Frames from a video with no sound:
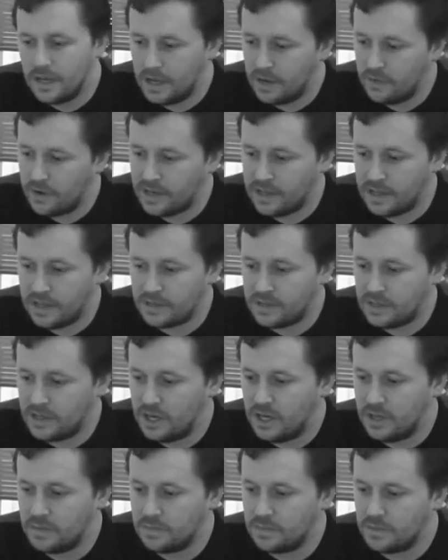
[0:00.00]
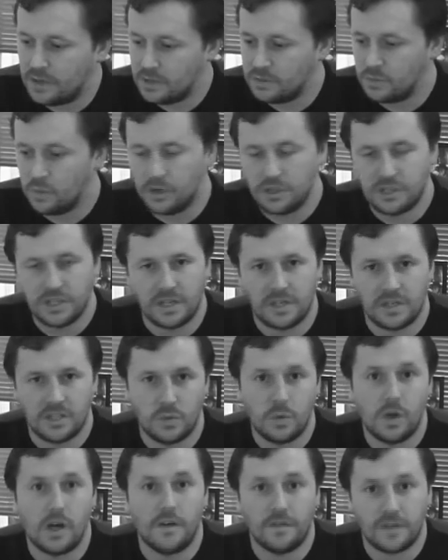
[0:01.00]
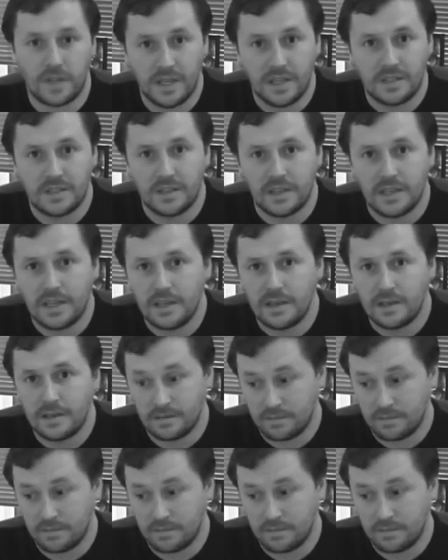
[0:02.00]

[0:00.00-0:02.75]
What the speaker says: around that time I was watching SuaveKitty,